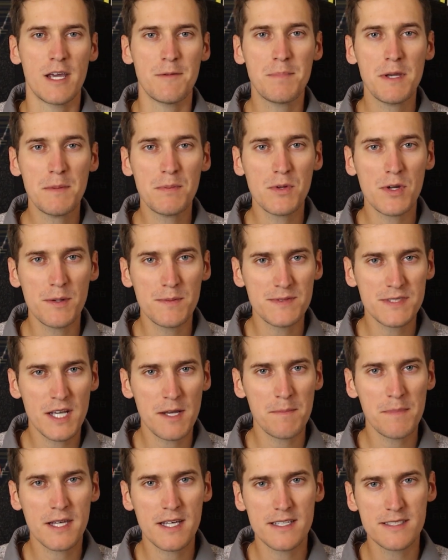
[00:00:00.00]
And people are
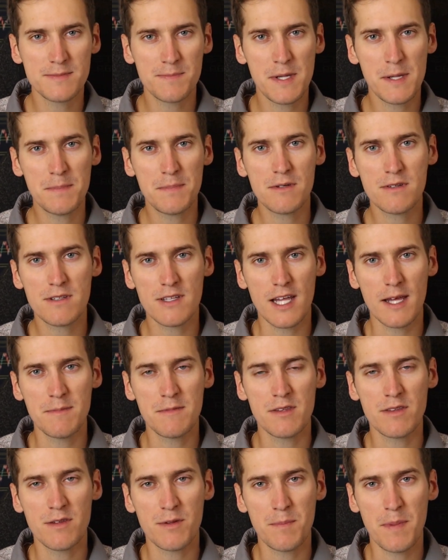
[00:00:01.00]
upset because people
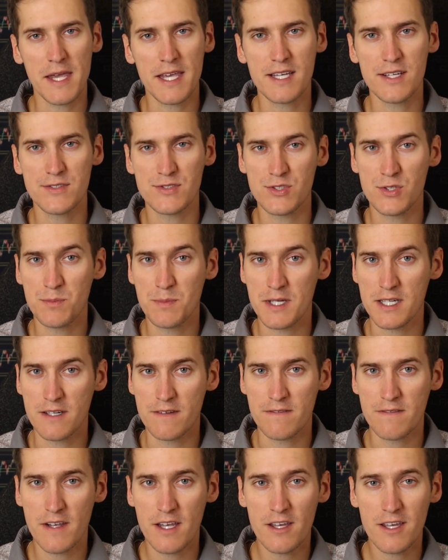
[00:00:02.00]
claim that the bank is too big
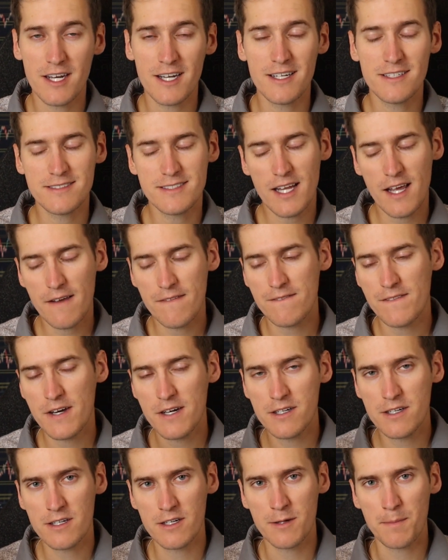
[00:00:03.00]
to fail, and it is not
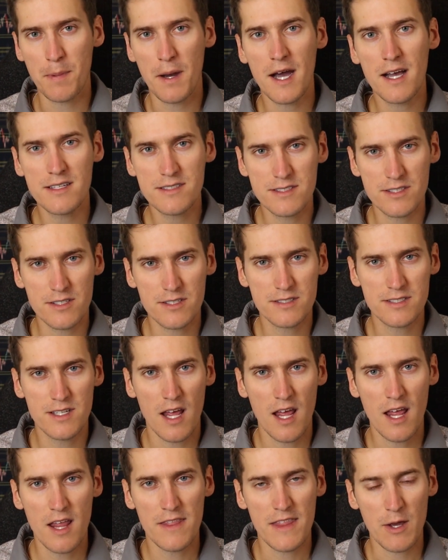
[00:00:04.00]
fair to depositors
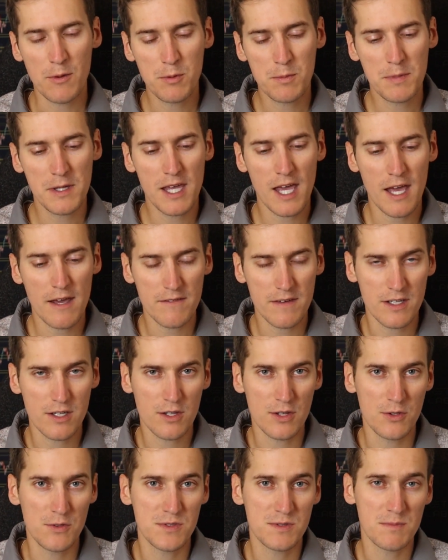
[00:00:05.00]
that will be having
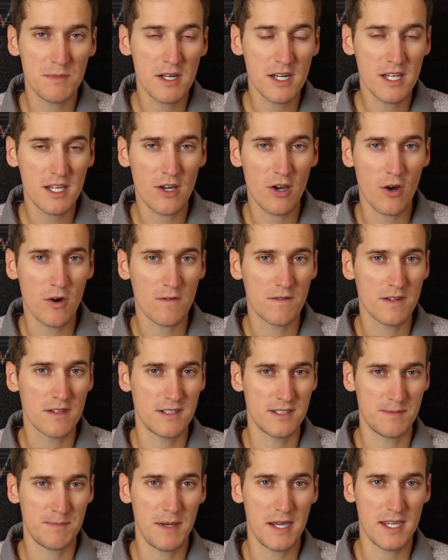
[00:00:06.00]
to lose money over
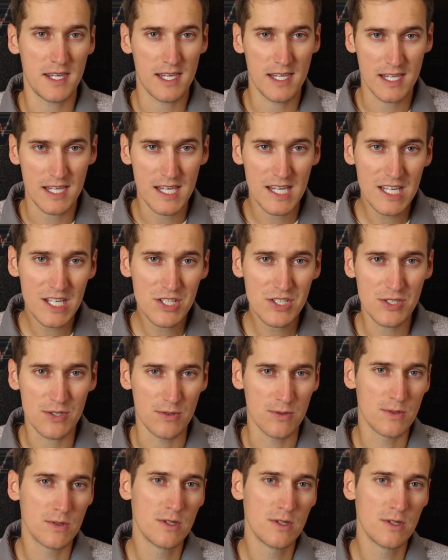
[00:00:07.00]
this banking issue.